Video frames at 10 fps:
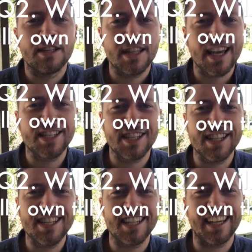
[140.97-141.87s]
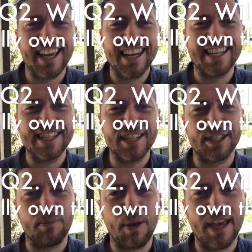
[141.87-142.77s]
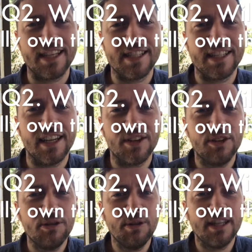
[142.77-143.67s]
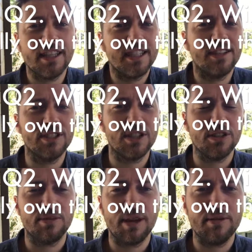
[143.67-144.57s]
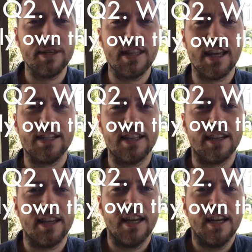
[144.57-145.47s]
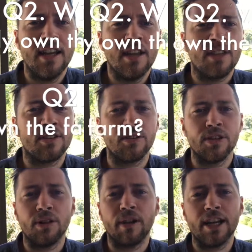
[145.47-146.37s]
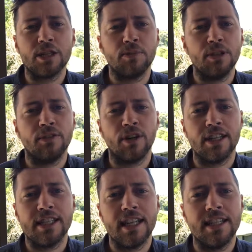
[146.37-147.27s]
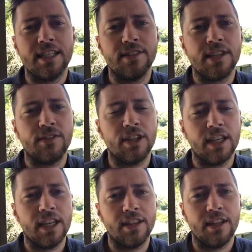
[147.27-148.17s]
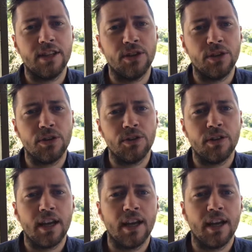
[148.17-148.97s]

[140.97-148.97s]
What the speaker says: The answer to this again is it depends. It could be that you never do. Maybe that through the arrangement you've got incentives every year that you